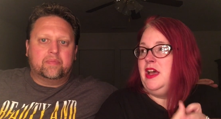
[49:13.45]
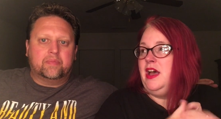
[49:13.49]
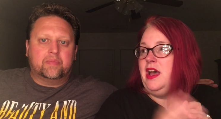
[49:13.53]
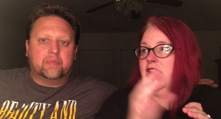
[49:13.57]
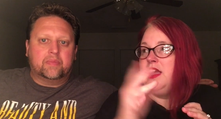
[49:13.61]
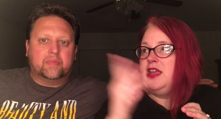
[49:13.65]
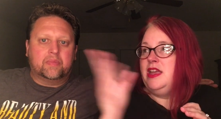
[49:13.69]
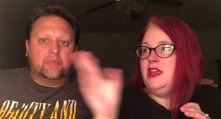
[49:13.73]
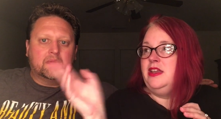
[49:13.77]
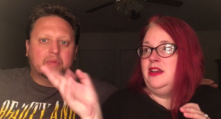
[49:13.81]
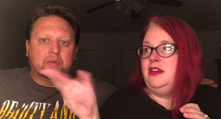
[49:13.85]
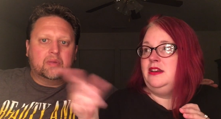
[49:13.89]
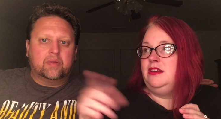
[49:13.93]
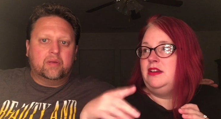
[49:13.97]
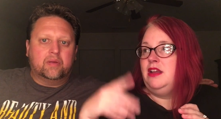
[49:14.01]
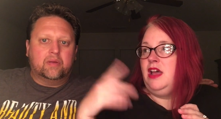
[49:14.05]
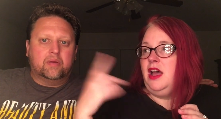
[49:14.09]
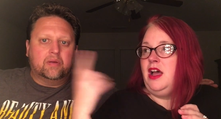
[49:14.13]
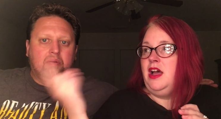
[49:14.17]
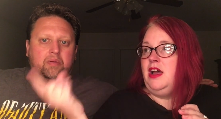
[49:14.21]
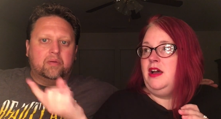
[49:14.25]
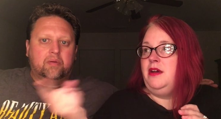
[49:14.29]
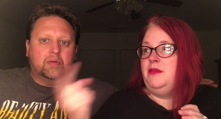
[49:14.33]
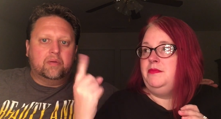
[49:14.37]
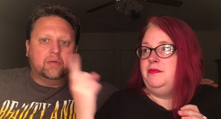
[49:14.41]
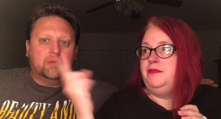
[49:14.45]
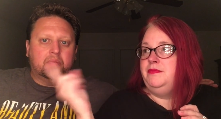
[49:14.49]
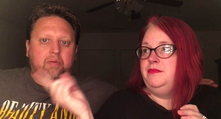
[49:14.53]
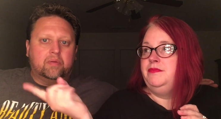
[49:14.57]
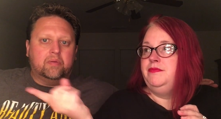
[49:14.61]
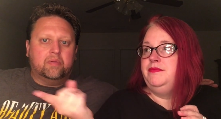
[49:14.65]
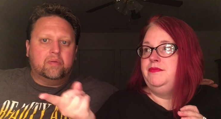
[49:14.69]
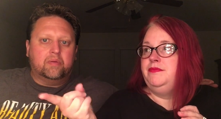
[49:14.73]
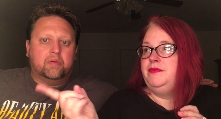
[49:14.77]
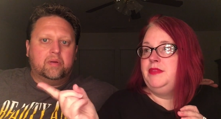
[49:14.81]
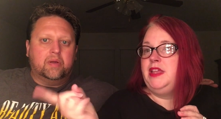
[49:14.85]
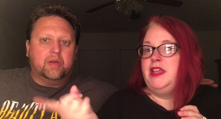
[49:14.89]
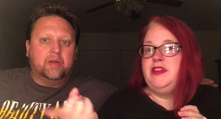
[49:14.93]
Speaker 1: uh, in um,
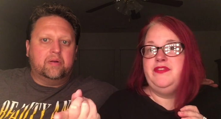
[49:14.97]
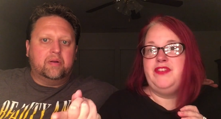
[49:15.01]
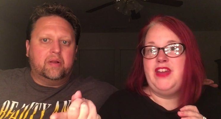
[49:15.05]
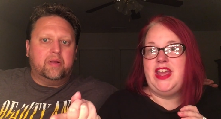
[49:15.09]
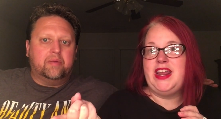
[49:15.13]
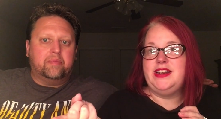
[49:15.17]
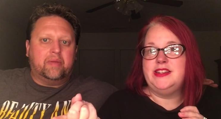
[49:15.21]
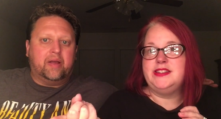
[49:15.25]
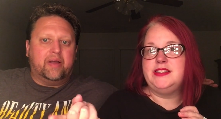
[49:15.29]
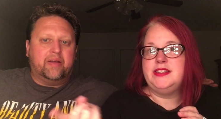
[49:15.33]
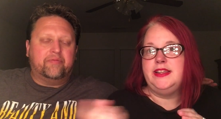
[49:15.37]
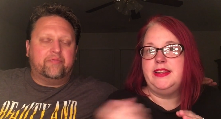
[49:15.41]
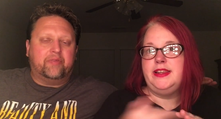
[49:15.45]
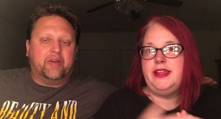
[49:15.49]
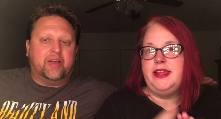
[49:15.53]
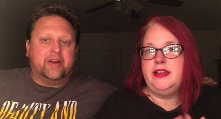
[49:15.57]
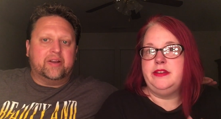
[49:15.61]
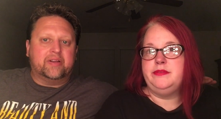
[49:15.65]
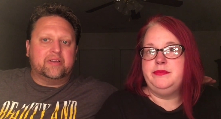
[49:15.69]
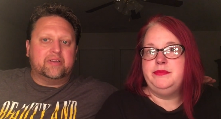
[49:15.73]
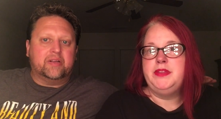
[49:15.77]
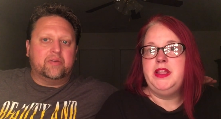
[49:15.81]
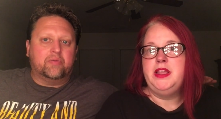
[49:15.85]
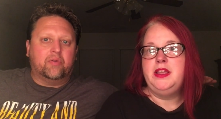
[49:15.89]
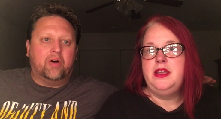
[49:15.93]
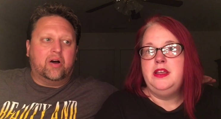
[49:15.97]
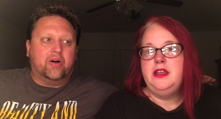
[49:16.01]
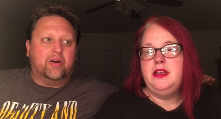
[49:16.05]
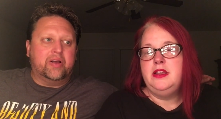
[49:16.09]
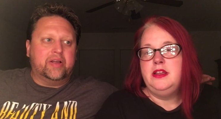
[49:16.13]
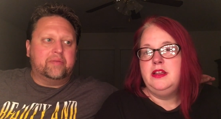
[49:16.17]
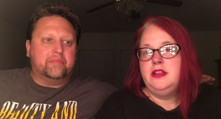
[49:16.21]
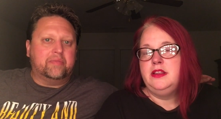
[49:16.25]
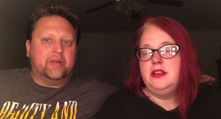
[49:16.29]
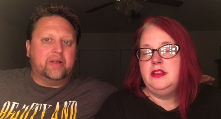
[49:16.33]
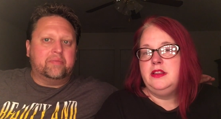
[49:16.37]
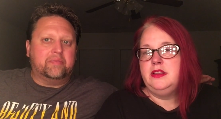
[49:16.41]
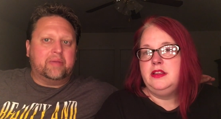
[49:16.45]
Speaker 2: in, in Fantasyland. In, in Fantasy, well,
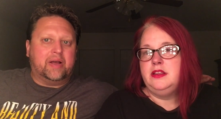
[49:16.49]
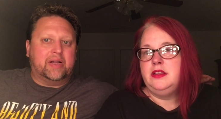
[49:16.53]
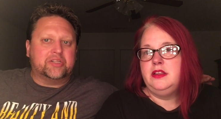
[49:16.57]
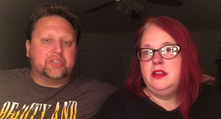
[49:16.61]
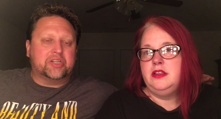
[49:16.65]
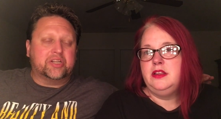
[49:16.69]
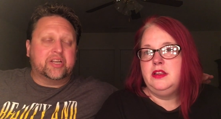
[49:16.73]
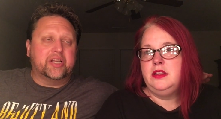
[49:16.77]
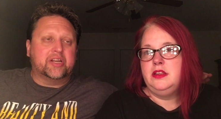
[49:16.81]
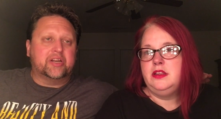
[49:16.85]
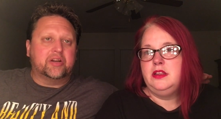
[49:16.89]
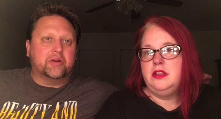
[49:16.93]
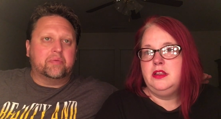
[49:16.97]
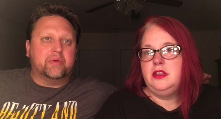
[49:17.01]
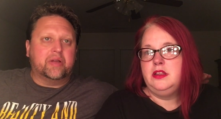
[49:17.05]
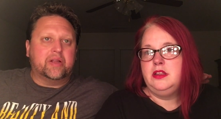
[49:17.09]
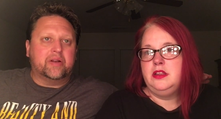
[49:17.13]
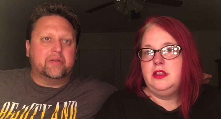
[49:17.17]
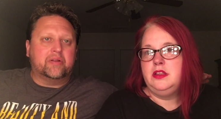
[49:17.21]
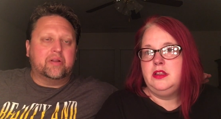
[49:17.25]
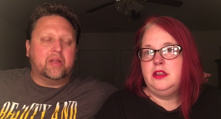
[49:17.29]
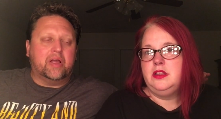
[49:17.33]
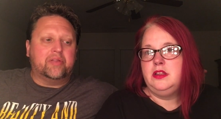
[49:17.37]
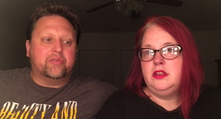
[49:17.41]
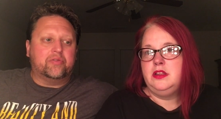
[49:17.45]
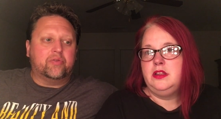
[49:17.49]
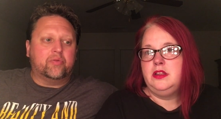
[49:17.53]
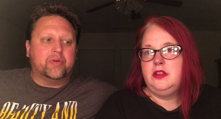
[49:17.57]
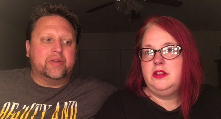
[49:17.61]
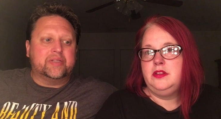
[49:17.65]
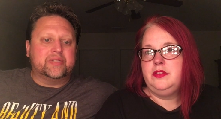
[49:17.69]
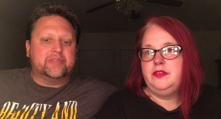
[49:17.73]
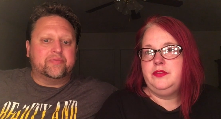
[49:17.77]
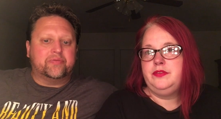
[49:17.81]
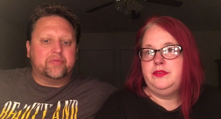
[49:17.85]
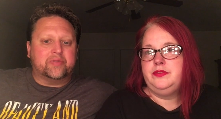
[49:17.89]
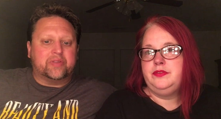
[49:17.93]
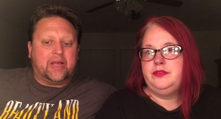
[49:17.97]
in, in Magic Kingdom, and and the
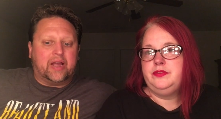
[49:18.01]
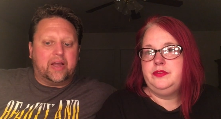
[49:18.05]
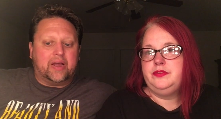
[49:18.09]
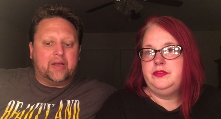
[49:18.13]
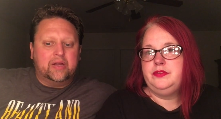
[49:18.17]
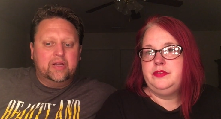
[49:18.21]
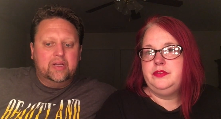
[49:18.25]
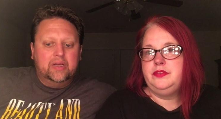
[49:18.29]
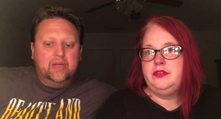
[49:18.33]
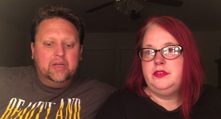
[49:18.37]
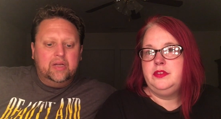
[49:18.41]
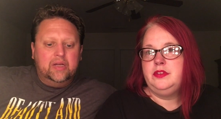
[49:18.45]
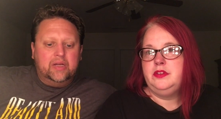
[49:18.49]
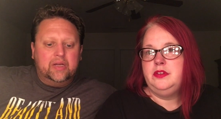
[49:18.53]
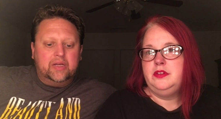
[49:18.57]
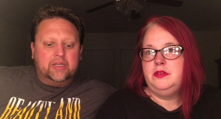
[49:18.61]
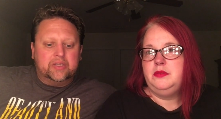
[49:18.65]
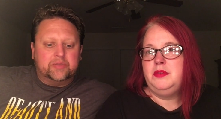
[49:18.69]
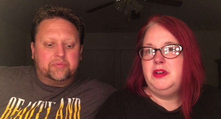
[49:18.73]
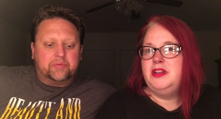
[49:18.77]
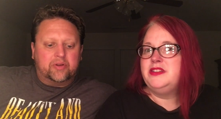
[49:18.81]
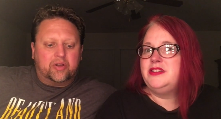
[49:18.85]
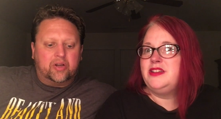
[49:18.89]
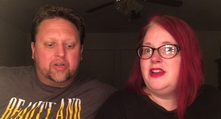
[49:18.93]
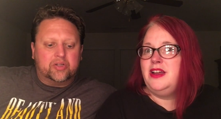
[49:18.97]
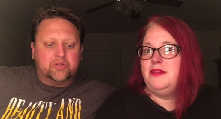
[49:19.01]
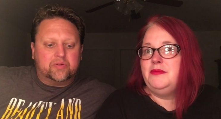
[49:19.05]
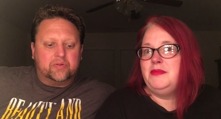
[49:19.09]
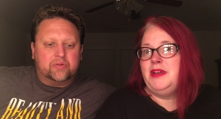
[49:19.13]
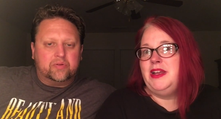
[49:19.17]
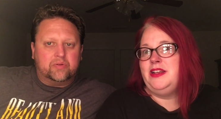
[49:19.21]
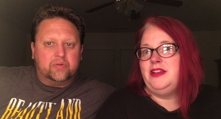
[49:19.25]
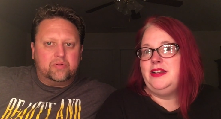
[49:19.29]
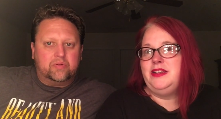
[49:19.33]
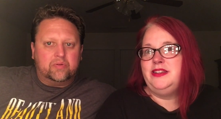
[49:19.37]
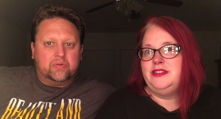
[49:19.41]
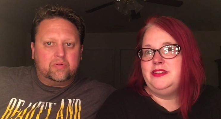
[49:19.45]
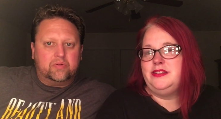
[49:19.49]
reason for that
Speaker 1: is well, because it's, not,
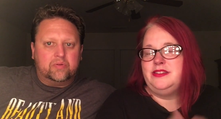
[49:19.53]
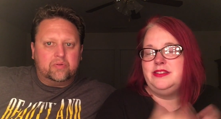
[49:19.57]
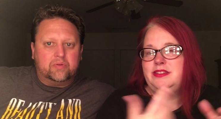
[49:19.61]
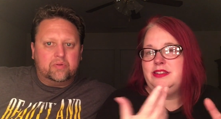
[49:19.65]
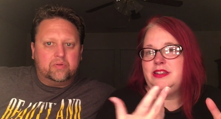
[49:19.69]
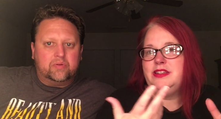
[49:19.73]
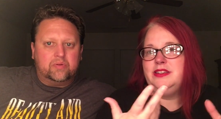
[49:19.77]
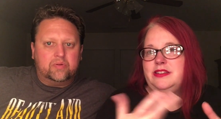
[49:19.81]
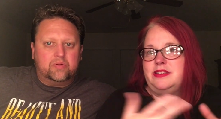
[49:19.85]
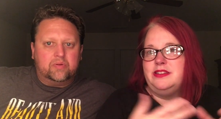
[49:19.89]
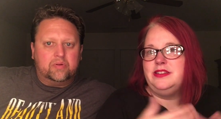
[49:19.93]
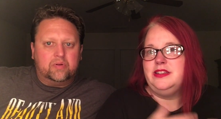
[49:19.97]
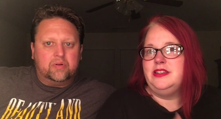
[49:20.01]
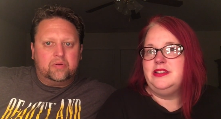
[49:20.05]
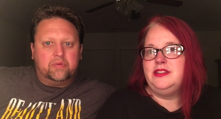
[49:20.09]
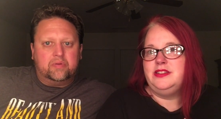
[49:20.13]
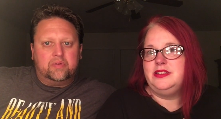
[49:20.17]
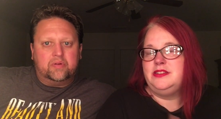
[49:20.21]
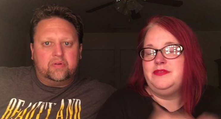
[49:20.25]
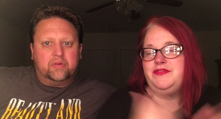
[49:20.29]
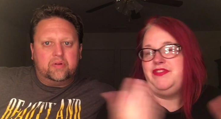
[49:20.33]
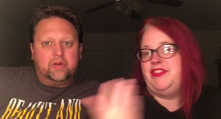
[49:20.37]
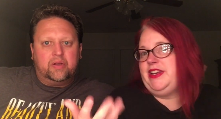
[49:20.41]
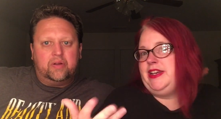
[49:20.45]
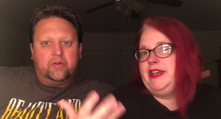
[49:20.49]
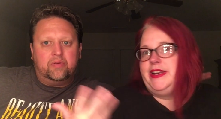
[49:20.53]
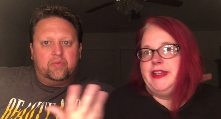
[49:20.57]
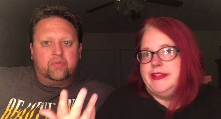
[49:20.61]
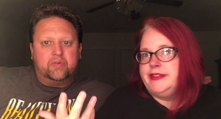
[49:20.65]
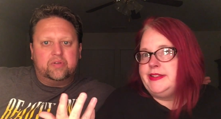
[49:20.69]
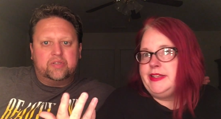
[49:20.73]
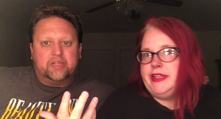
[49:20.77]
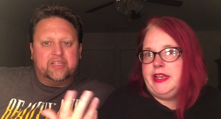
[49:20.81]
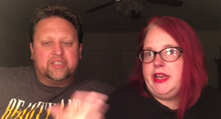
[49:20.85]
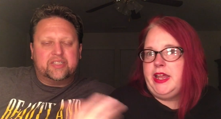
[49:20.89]
it's it's it's
Speaker 2: Disneyland.